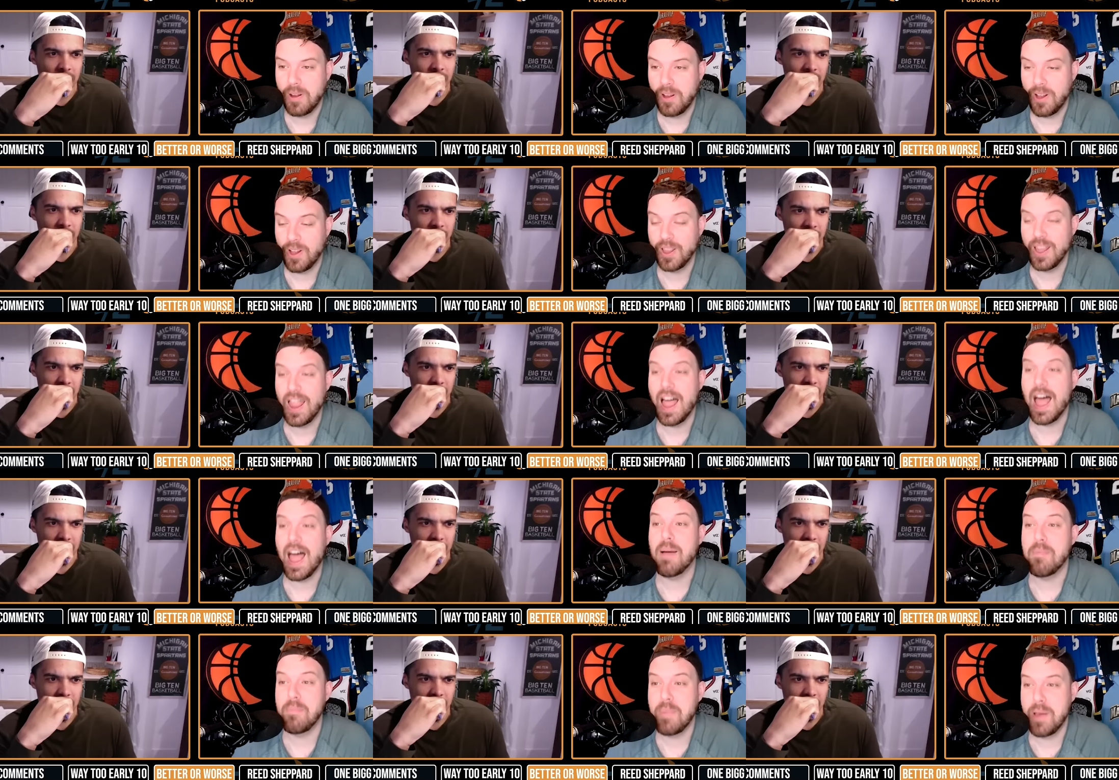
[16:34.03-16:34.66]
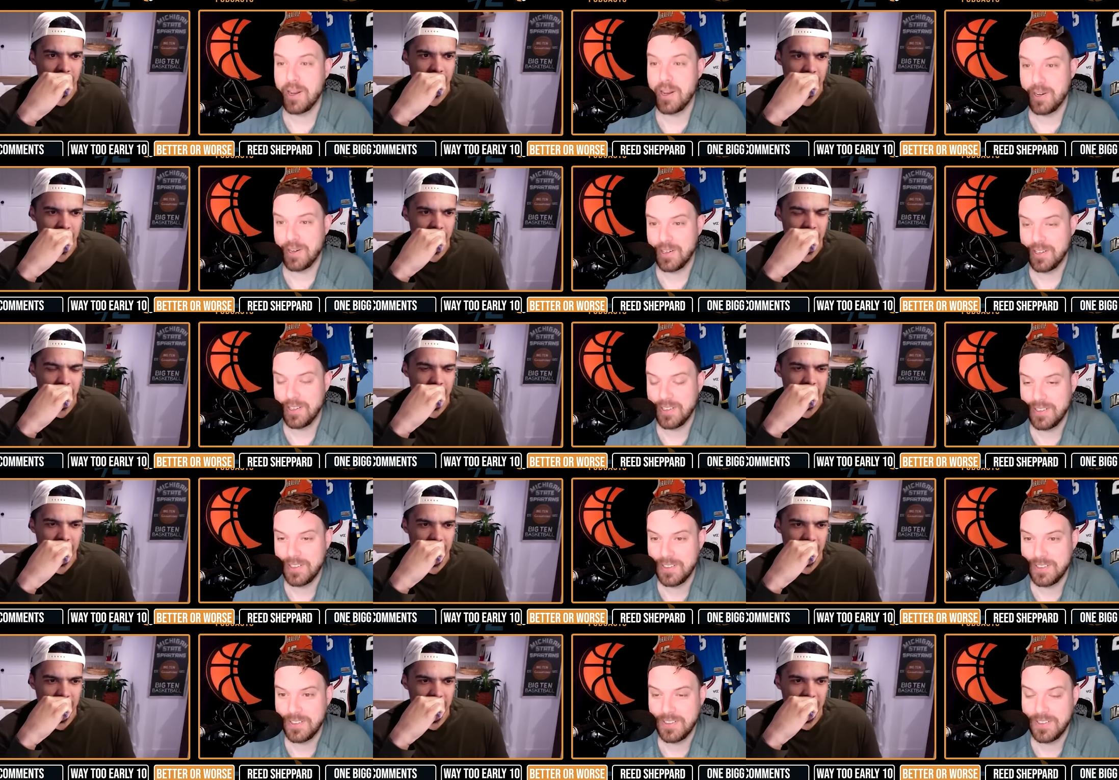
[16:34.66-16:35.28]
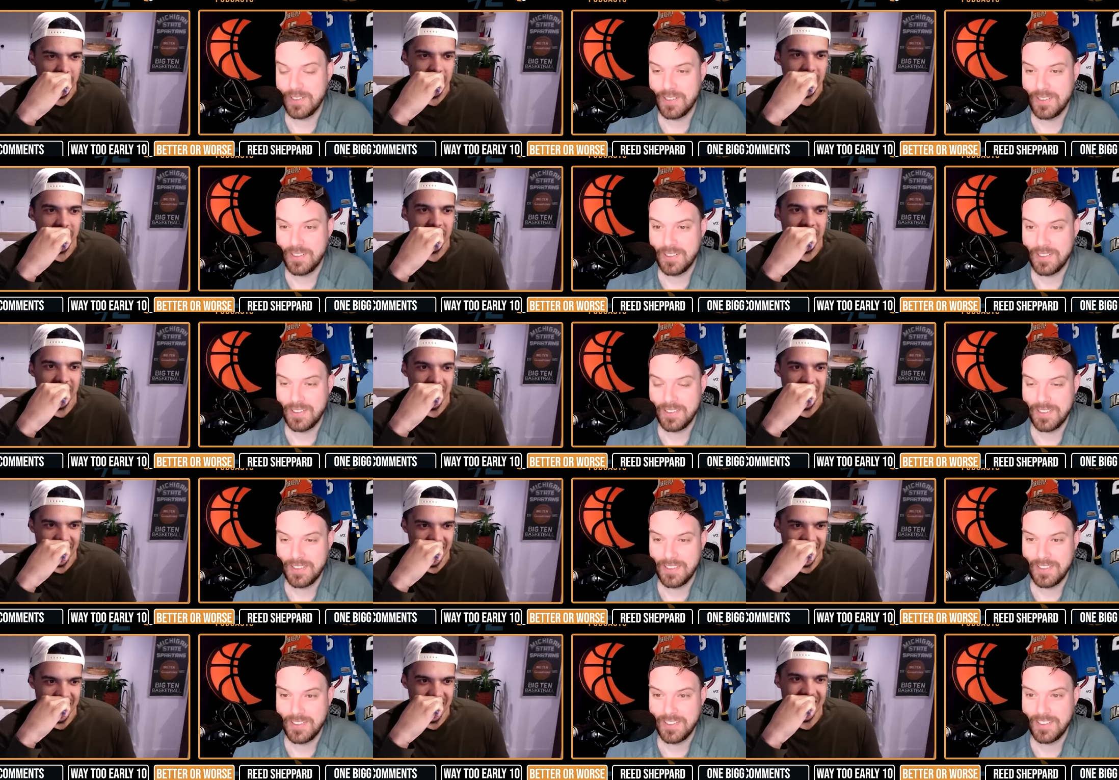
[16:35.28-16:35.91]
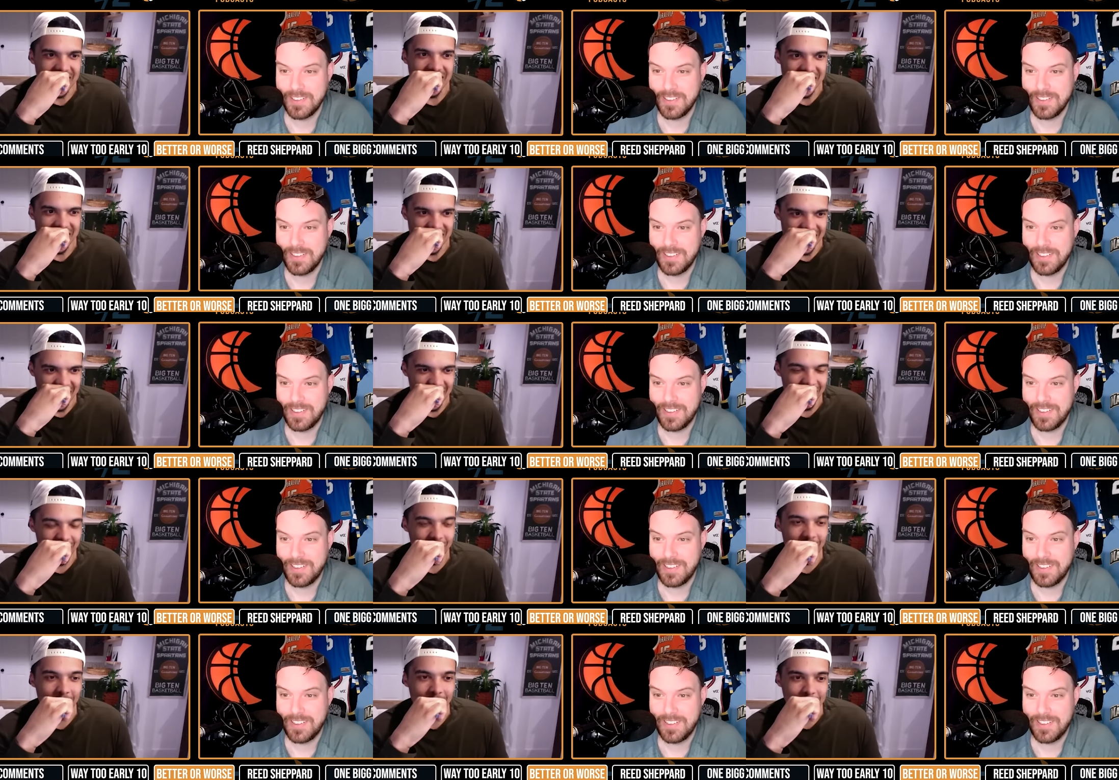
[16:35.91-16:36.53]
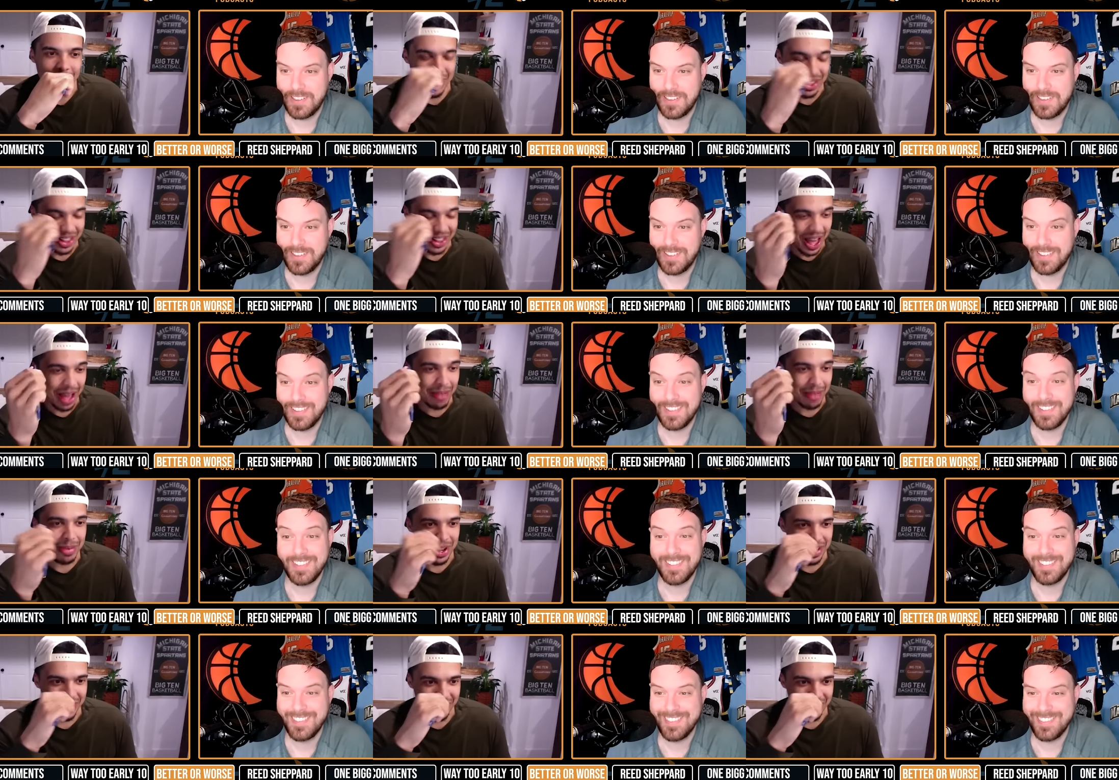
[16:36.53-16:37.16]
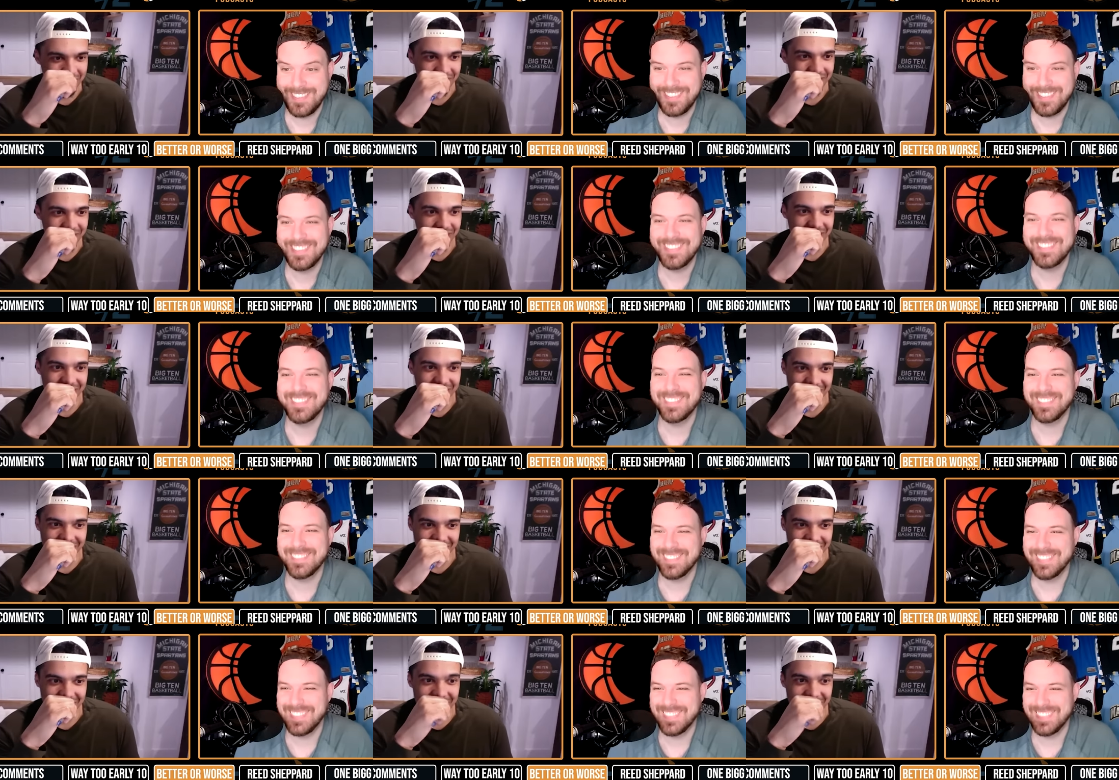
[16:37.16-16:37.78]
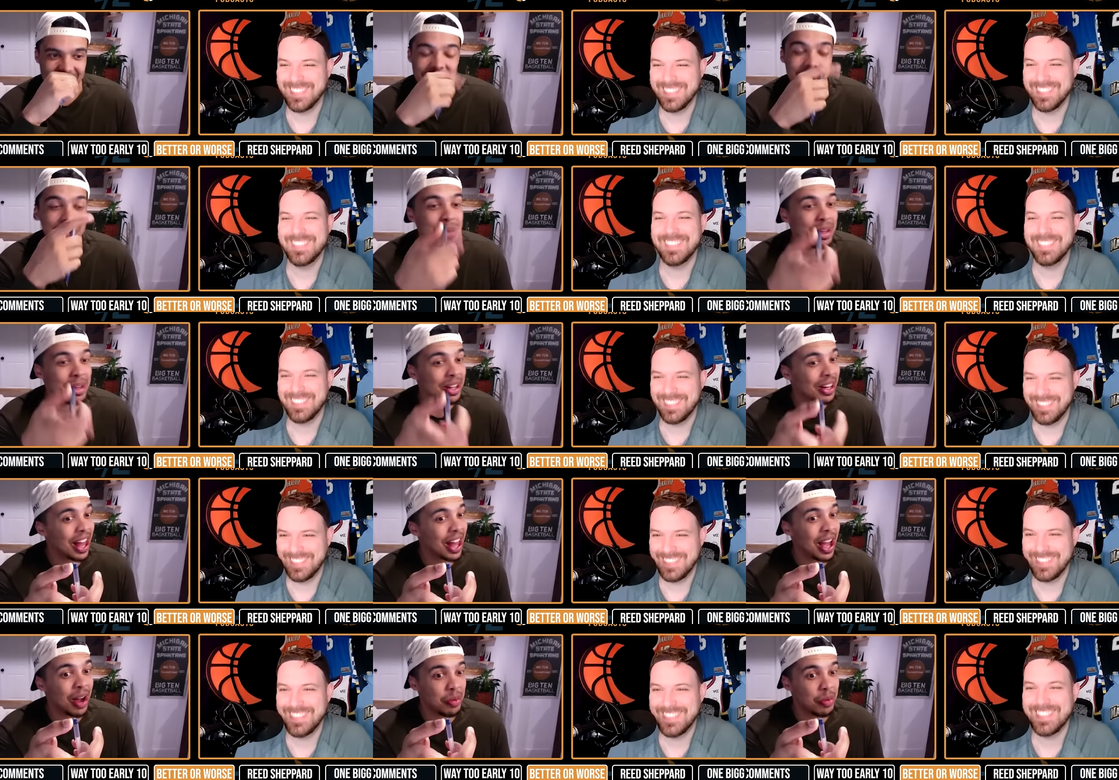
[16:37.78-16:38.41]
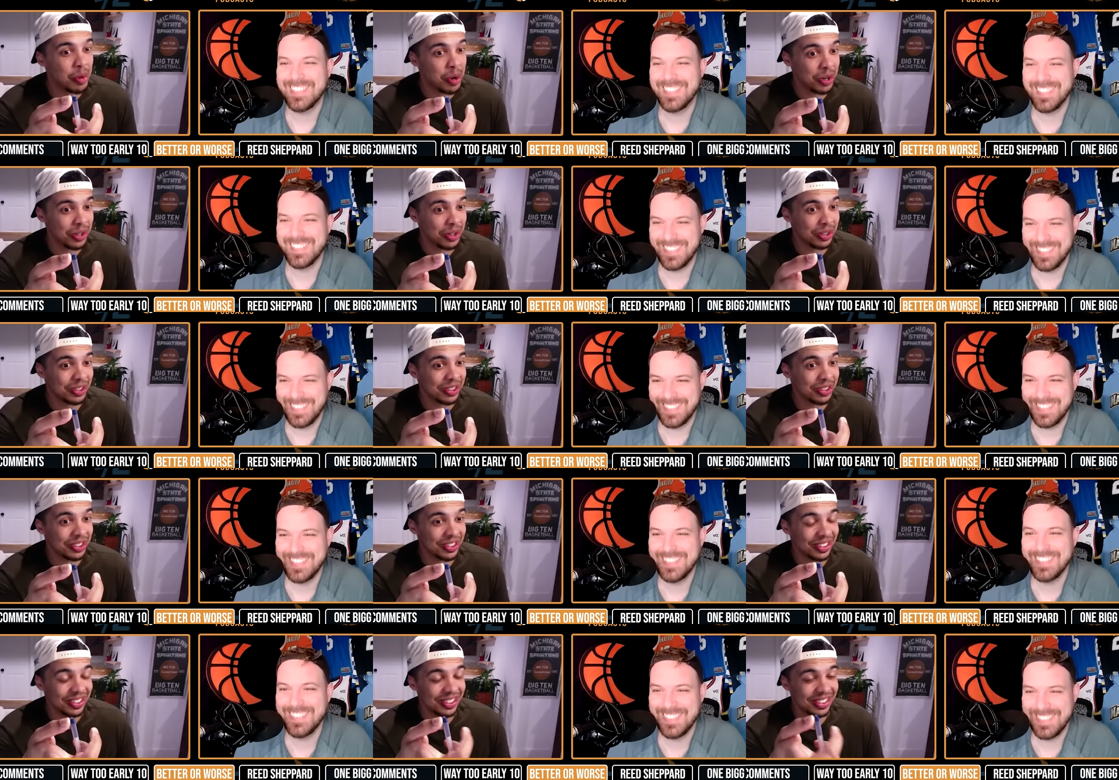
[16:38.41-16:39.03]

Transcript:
Speaker 1: A lot better. You will be a lot better. Can be a lot worse.